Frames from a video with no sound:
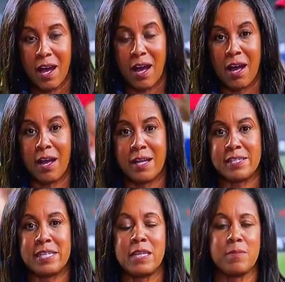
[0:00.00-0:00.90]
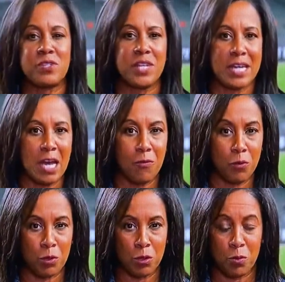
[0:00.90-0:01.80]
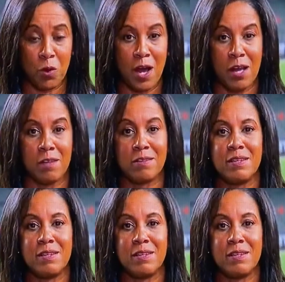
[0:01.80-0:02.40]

uh, see them stay down for a little while,